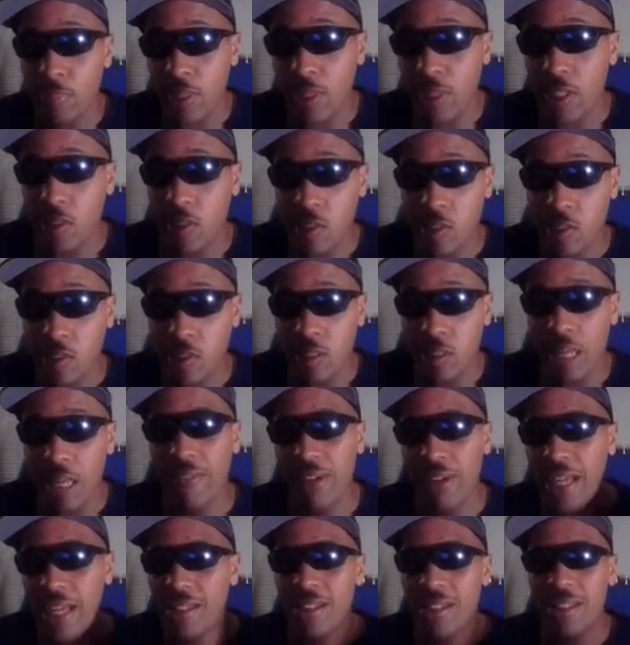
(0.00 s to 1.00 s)
place in his life.
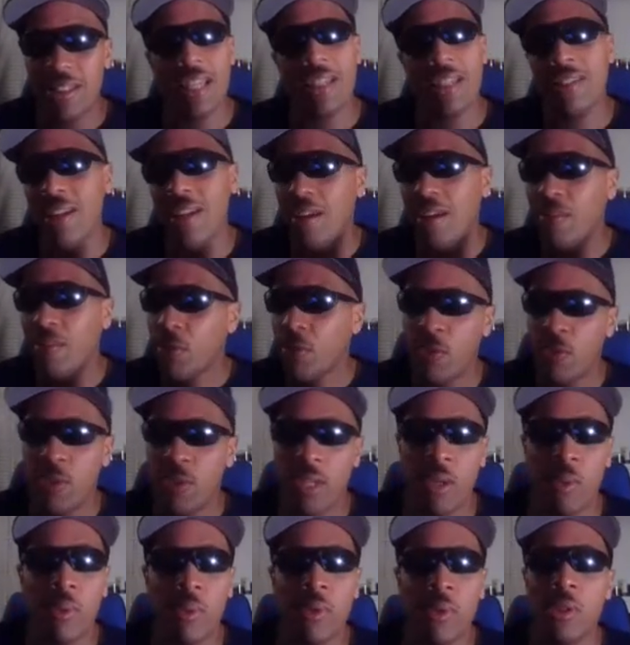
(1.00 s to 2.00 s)
And that's the thing, never
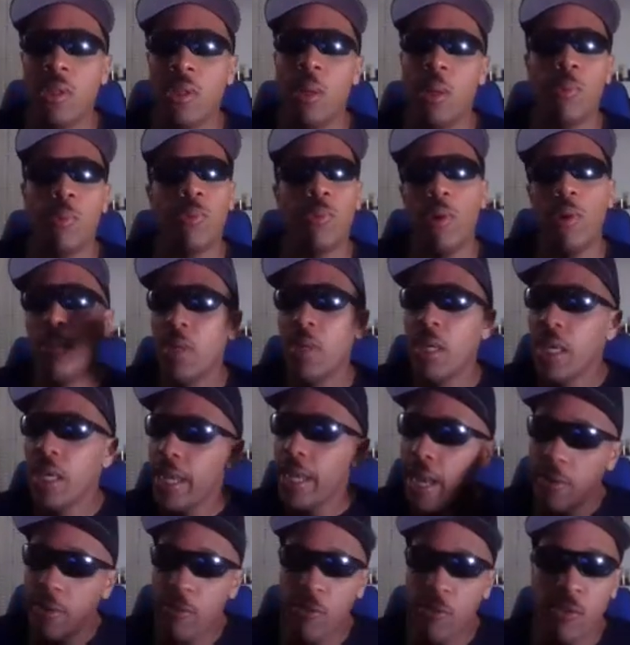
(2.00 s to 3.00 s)
forget where you come from.
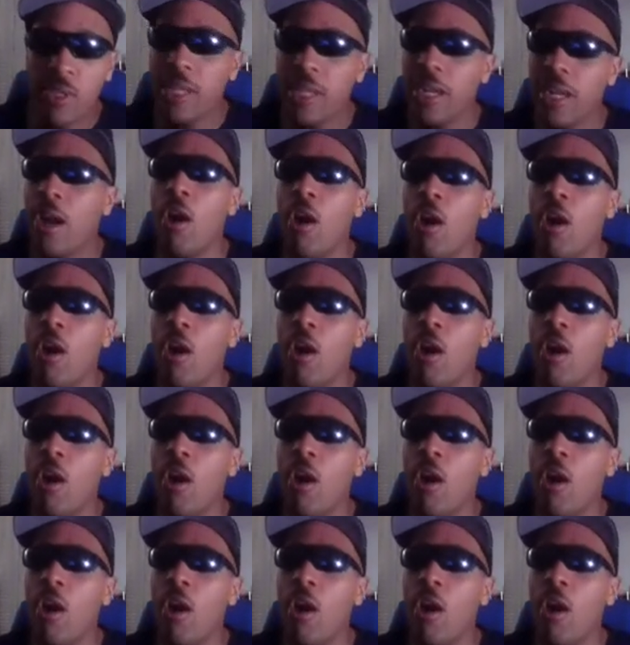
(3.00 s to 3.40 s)
Never forget how